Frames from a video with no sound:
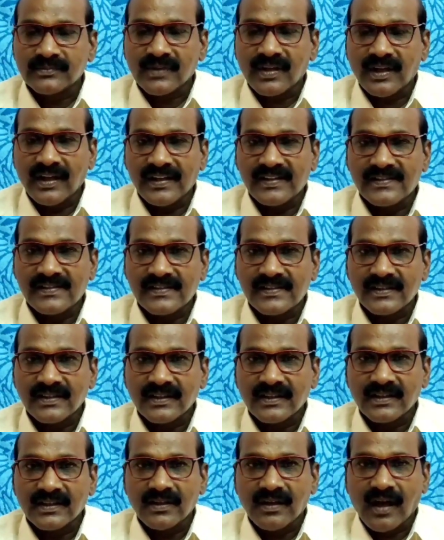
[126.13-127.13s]
it's
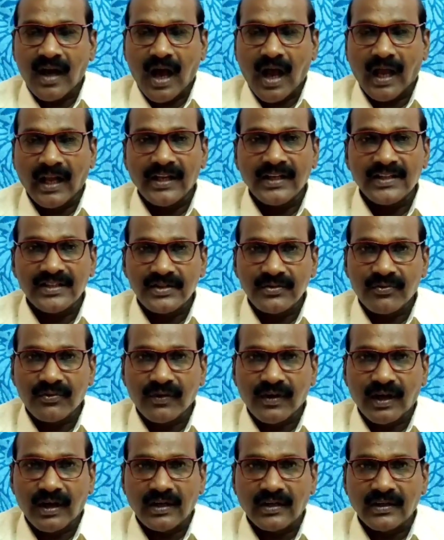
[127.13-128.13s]
highly
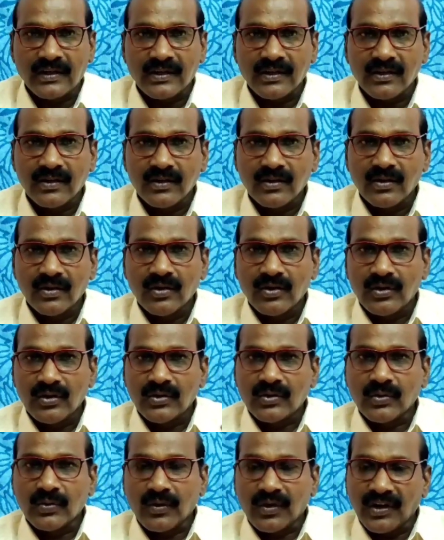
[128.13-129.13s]
difficult
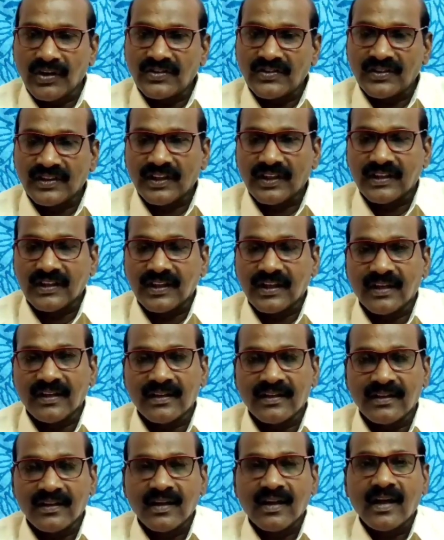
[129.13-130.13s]
to reach
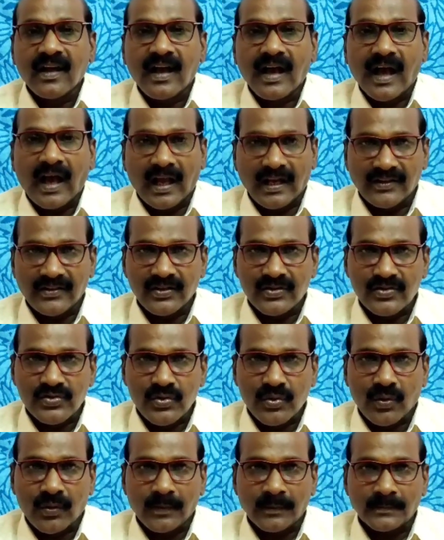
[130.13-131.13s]
certain
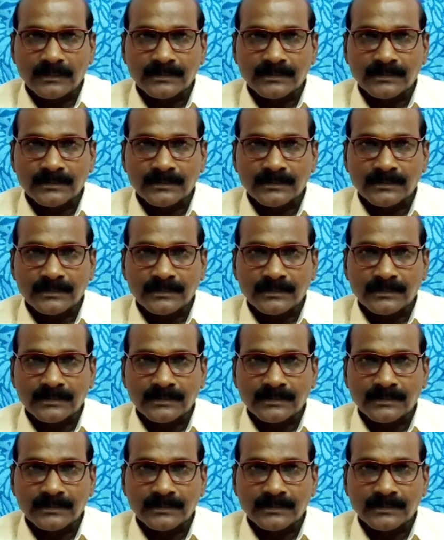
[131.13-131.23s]
altitude.